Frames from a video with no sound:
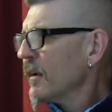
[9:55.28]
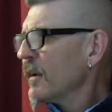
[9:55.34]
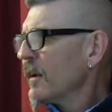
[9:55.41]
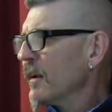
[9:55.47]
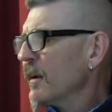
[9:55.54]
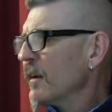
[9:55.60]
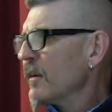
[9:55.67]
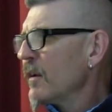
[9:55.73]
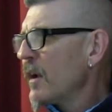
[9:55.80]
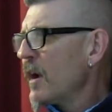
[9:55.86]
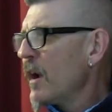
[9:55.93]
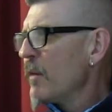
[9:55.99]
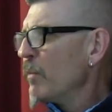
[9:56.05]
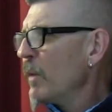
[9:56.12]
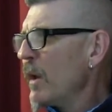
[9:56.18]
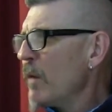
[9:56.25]

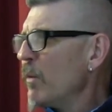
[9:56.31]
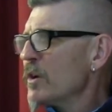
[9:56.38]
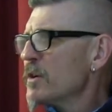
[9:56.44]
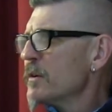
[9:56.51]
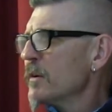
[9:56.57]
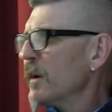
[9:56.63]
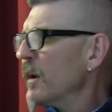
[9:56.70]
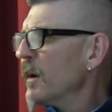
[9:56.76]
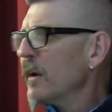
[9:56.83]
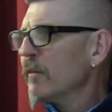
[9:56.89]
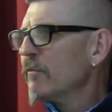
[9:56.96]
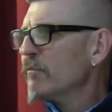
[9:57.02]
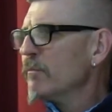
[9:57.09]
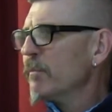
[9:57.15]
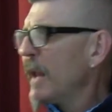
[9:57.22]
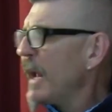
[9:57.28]
Like when I watch
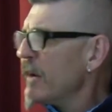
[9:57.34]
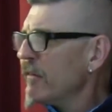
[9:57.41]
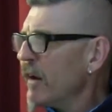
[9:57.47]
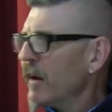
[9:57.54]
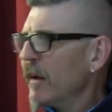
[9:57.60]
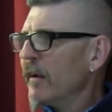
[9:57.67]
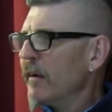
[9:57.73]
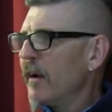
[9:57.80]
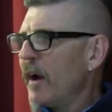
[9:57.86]
Blade Runner,